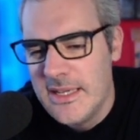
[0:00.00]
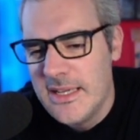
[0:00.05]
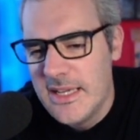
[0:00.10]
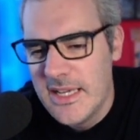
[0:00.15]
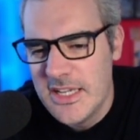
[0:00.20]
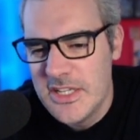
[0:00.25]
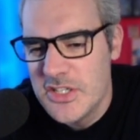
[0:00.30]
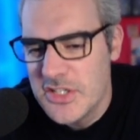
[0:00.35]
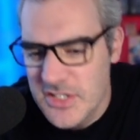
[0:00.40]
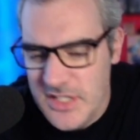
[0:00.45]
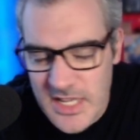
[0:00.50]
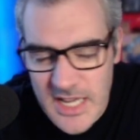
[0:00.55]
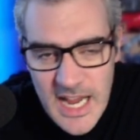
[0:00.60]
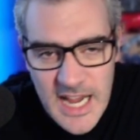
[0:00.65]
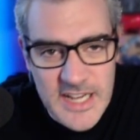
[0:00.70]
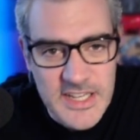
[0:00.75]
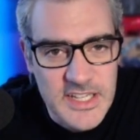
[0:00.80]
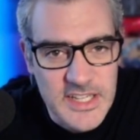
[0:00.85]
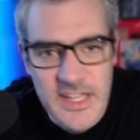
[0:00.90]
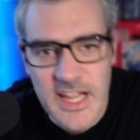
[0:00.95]
and just
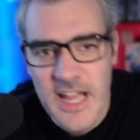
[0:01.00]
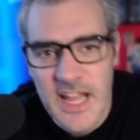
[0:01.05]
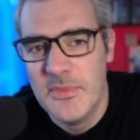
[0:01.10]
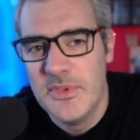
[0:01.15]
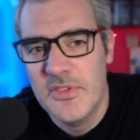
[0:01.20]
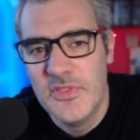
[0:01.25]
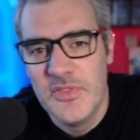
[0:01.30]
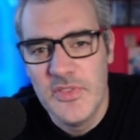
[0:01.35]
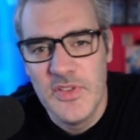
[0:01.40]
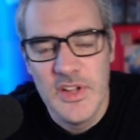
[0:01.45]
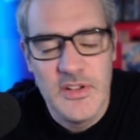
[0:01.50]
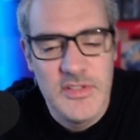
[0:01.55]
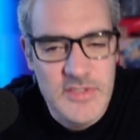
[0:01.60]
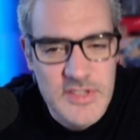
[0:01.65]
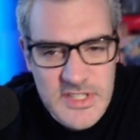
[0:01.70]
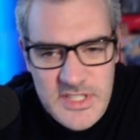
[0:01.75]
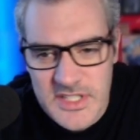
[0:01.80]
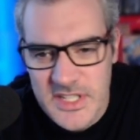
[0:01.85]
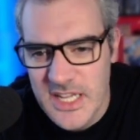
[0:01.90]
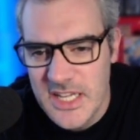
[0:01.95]
adding the atmosphere and
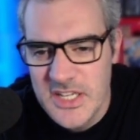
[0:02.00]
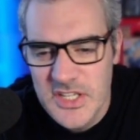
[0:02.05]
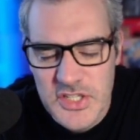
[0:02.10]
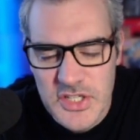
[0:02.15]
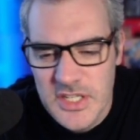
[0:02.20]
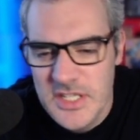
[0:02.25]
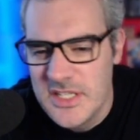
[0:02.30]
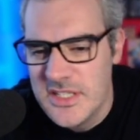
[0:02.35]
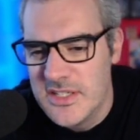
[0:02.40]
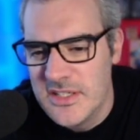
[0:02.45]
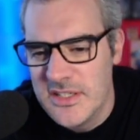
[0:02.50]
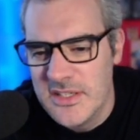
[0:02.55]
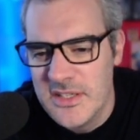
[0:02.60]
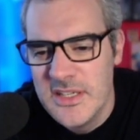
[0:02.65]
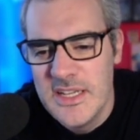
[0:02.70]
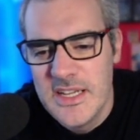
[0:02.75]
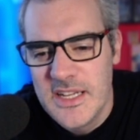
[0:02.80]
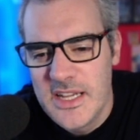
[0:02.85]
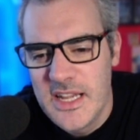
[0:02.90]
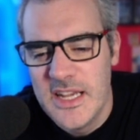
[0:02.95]
the stages and
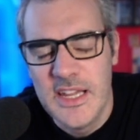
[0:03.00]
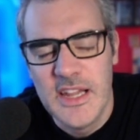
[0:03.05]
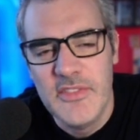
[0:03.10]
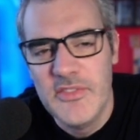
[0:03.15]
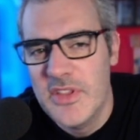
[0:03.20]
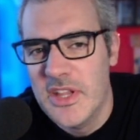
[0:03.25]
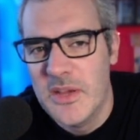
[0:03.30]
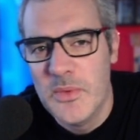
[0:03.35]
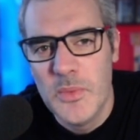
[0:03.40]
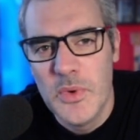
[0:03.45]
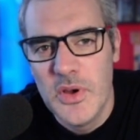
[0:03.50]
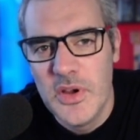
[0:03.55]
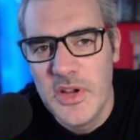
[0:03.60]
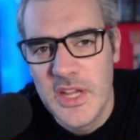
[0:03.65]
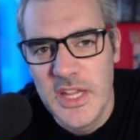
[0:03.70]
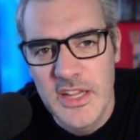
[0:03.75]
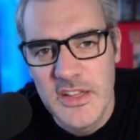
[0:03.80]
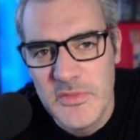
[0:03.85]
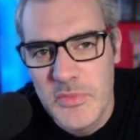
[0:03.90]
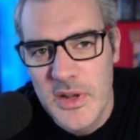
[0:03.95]
getting everything
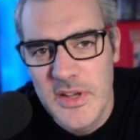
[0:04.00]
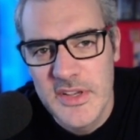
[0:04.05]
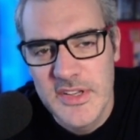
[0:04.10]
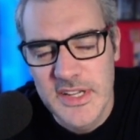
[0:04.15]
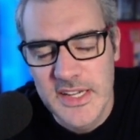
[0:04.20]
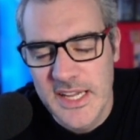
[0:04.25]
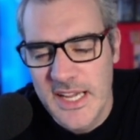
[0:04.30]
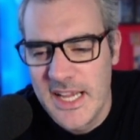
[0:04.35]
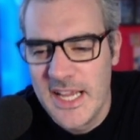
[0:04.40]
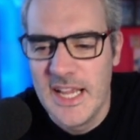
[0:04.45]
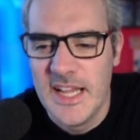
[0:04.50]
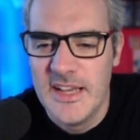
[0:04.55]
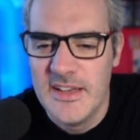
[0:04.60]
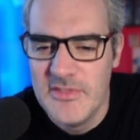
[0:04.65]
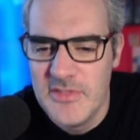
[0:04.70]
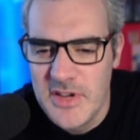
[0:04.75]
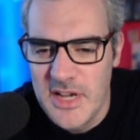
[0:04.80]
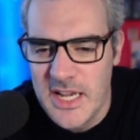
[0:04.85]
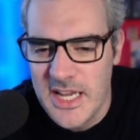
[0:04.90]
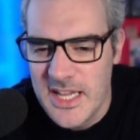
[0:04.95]
working as well as it can.
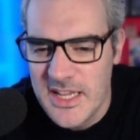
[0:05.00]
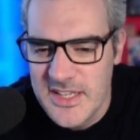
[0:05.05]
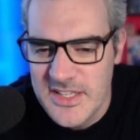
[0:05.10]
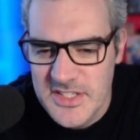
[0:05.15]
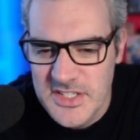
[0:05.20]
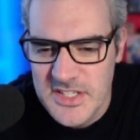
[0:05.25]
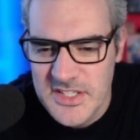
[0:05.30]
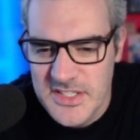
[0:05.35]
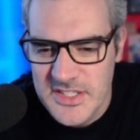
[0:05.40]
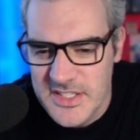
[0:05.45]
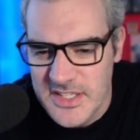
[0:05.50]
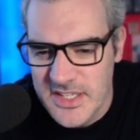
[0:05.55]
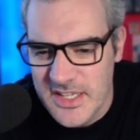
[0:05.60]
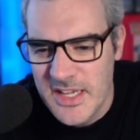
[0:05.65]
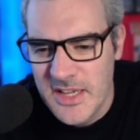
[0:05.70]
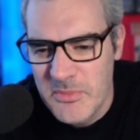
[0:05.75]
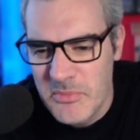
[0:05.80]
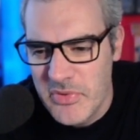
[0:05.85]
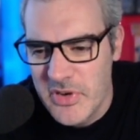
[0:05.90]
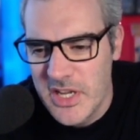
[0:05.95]
Really, it's just
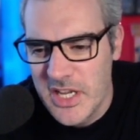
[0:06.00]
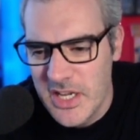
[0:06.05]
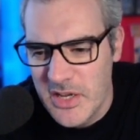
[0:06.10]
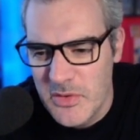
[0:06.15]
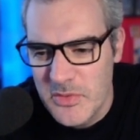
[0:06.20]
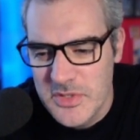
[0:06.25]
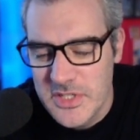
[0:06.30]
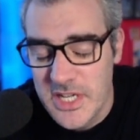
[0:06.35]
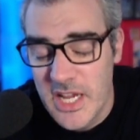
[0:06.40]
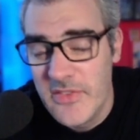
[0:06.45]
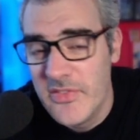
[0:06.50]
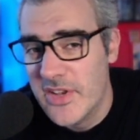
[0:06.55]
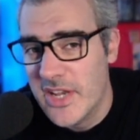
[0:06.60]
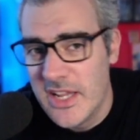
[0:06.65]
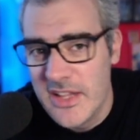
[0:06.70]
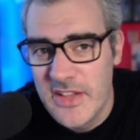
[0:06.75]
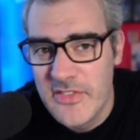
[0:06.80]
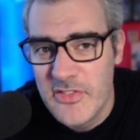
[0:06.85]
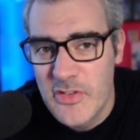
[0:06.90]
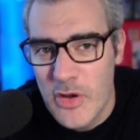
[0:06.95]
bringing it all together now.
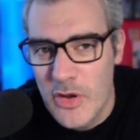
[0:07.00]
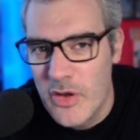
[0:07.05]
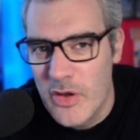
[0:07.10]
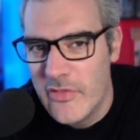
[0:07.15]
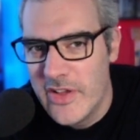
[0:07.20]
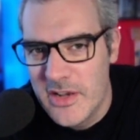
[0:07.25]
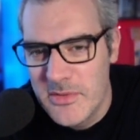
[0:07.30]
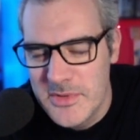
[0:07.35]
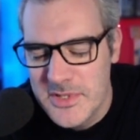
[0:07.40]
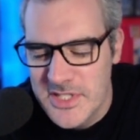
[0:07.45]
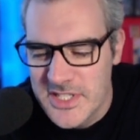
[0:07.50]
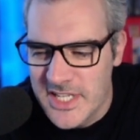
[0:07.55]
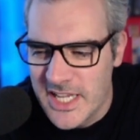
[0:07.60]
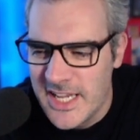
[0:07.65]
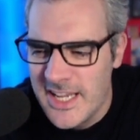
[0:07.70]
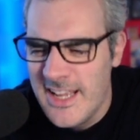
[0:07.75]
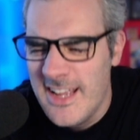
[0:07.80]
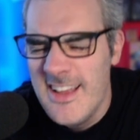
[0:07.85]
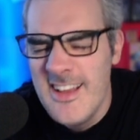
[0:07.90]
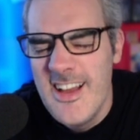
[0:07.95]
They've got a lot of elements
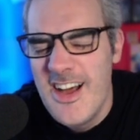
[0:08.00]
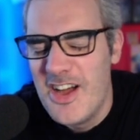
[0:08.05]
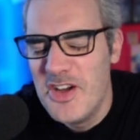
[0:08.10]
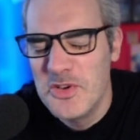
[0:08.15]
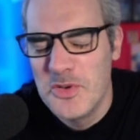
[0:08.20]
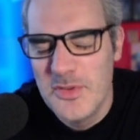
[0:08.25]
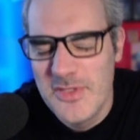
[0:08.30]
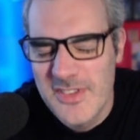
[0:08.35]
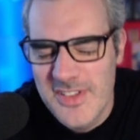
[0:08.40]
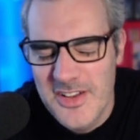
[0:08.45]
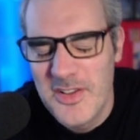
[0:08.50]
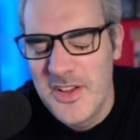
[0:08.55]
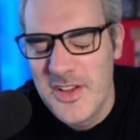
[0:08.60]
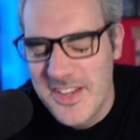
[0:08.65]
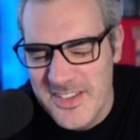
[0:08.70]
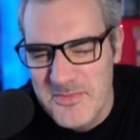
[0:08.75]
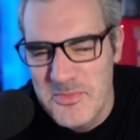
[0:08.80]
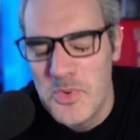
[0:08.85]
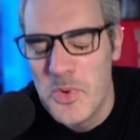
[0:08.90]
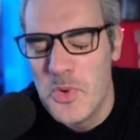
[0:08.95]
there. I would also like
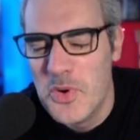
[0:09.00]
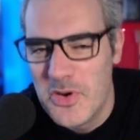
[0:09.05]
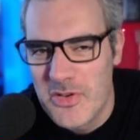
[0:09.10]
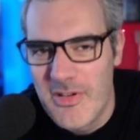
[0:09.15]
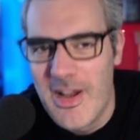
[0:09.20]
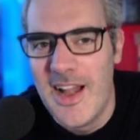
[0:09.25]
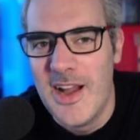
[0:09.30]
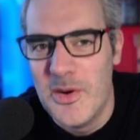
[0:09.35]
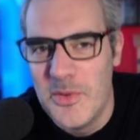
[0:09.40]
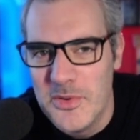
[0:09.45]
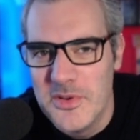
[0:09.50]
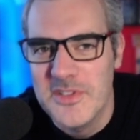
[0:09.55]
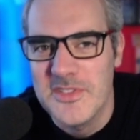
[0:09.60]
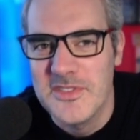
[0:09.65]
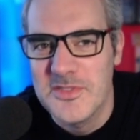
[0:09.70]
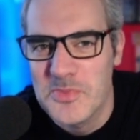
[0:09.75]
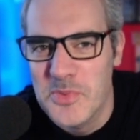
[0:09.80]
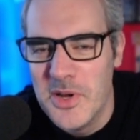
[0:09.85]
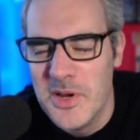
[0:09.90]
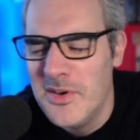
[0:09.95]
some more crowd
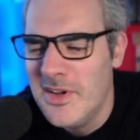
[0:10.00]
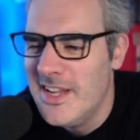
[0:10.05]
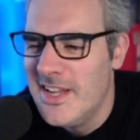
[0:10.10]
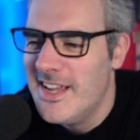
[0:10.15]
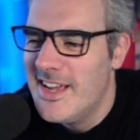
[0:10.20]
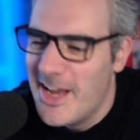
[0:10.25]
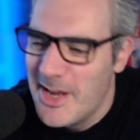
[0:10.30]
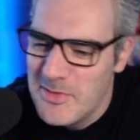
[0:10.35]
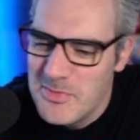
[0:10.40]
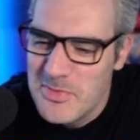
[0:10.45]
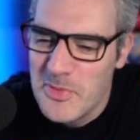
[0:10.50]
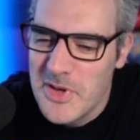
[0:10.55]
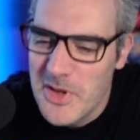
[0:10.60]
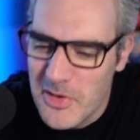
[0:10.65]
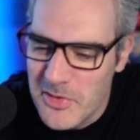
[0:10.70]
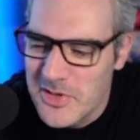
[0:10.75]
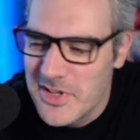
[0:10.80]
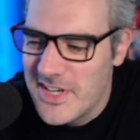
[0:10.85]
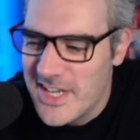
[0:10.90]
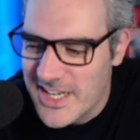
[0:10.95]
as well. I hope
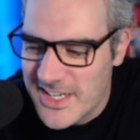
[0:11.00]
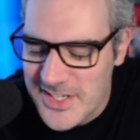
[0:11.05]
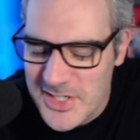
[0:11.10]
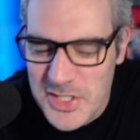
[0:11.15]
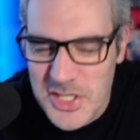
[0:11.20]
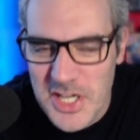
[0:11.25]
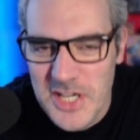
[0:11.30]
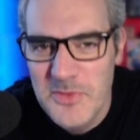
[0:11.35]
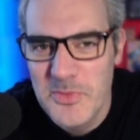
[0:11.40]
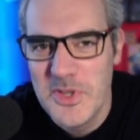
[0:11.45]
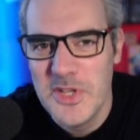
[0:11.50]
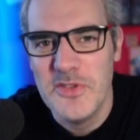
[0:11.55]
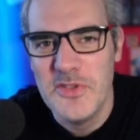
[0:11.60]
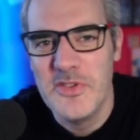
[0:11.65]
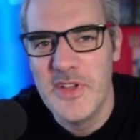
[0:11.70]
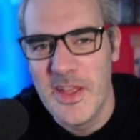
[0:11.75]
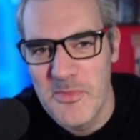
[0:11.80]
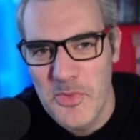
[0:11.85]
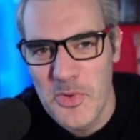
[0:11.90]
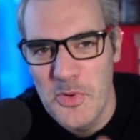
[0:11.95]
on the next gen we do
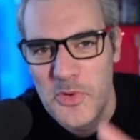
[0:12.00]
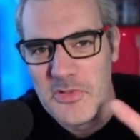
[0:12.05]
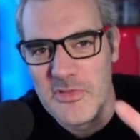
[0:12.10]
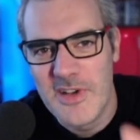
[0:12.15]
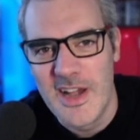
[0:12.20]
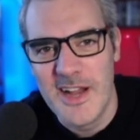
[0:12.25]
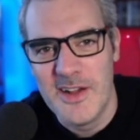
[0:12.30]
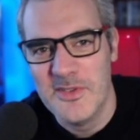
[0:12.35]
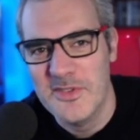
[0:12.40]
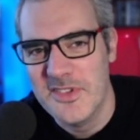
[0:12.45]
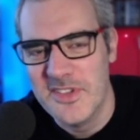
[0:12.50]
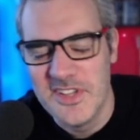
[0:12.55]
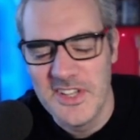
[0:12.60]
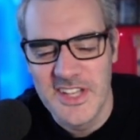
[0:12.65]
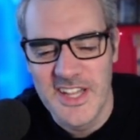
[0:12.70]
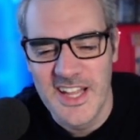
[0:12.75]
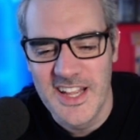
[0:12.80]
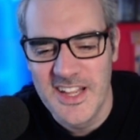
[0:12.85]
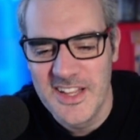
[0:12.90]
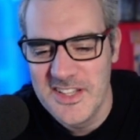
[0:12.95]
get more crowds in
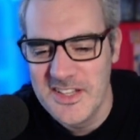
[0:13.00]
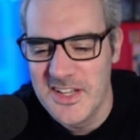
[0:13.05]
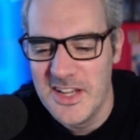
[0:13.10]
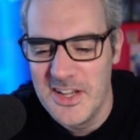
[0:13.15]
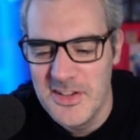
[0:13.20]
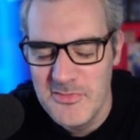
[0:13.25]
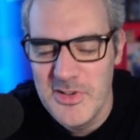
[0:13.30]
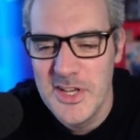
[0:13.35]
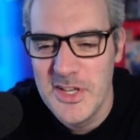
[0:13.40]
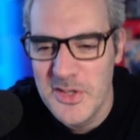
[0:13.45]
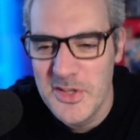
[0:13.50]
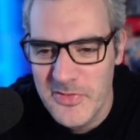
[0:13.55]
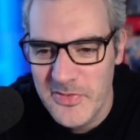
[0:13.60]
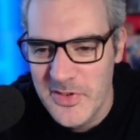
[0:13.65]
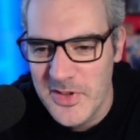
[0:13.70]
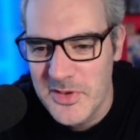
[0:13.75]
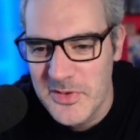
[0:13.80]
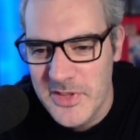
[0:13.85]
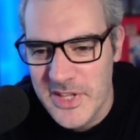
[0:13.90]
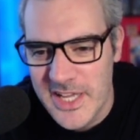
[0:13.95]
there, because I really do
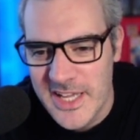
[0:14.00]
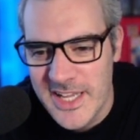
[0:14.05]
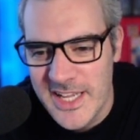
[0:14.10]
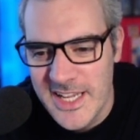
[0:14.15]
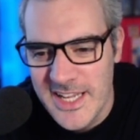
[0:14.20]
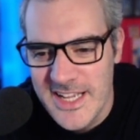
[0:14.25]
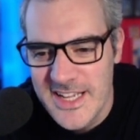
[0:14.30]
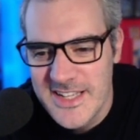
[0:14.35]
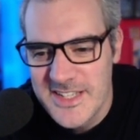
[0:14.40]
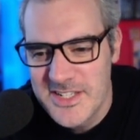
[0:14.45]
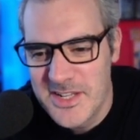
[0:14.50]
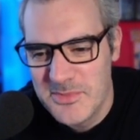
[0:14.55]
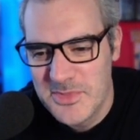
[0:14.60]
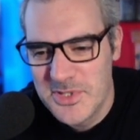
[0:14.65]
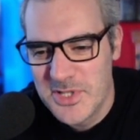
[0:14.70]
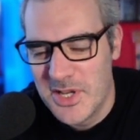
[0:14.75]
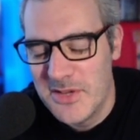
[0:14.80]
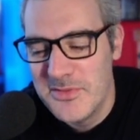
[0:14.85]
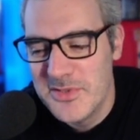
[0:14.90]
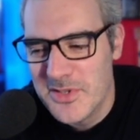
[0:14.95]
feel that
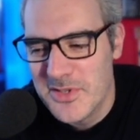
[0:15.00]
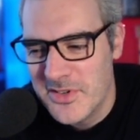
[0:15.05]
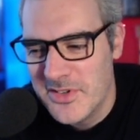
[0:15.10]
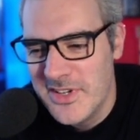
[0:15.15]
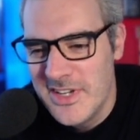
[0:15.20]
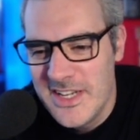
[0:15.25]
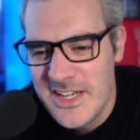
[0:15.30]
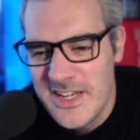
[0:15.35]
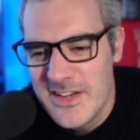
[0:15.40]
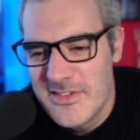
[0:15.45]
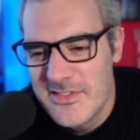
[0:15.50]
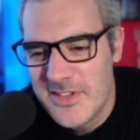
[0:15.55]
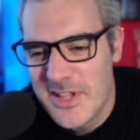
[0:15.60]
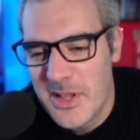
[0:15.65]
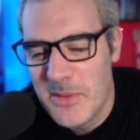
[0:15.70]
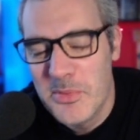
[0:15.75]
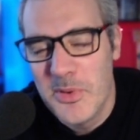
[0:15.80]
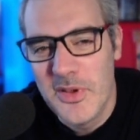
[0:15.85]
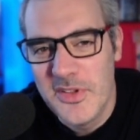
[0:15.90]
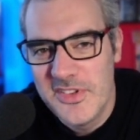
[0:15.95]
sometimes on
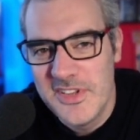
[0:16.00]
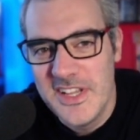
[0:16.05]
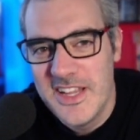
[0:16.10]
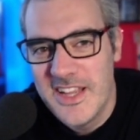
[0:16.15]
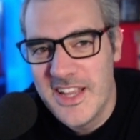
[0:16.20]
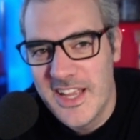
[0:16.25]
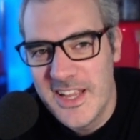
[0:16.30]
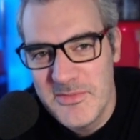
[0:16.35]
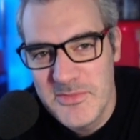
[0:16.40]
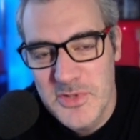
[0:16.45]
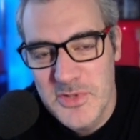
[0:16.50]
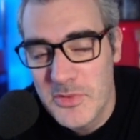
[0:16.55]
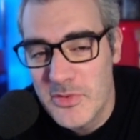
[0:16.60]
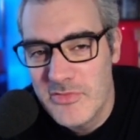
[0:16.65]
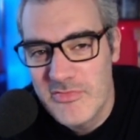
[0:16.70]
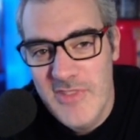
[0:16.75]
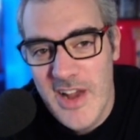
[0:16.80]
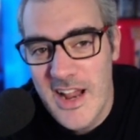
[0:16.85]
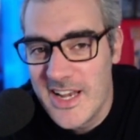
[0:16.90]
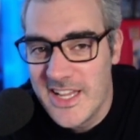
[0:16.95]
WRC games or
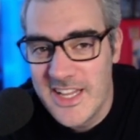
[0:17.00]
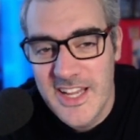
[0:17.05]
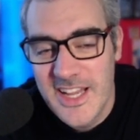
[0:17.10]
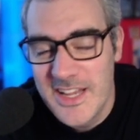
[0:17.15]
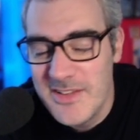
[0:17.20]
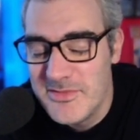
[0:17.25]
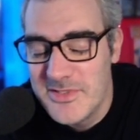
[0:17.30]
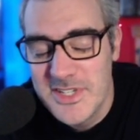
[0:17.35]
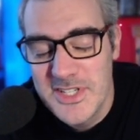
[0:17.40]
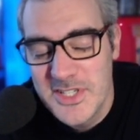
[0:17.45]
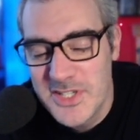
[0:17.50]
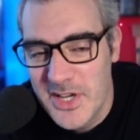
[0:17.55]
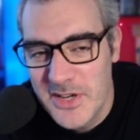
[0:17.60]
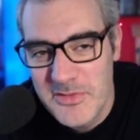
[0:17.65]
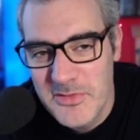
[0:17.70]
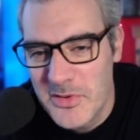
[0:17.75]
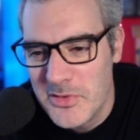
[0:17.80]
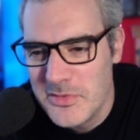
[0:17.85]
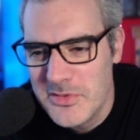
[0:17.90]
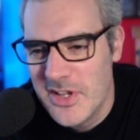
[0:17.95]
rally games in
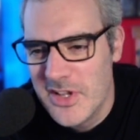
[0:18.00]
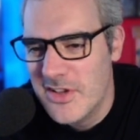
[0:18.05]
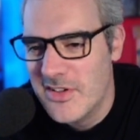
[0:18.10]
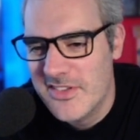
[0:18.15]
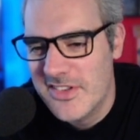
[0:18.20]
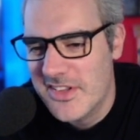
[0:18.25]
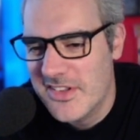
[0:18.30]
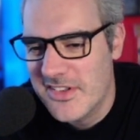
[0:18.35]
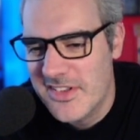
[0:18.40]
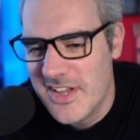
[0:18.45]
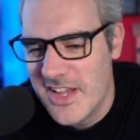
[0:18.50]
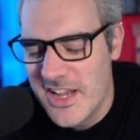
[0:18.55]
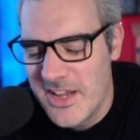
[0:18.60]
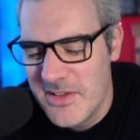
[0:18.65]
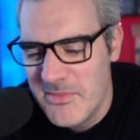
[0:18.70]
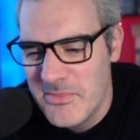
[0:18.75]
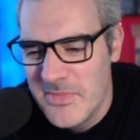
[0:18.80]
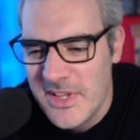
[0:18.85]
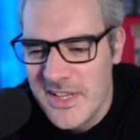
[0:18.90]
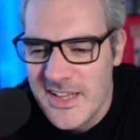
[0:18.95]
general, Dirt's the
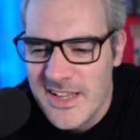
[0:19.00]
same.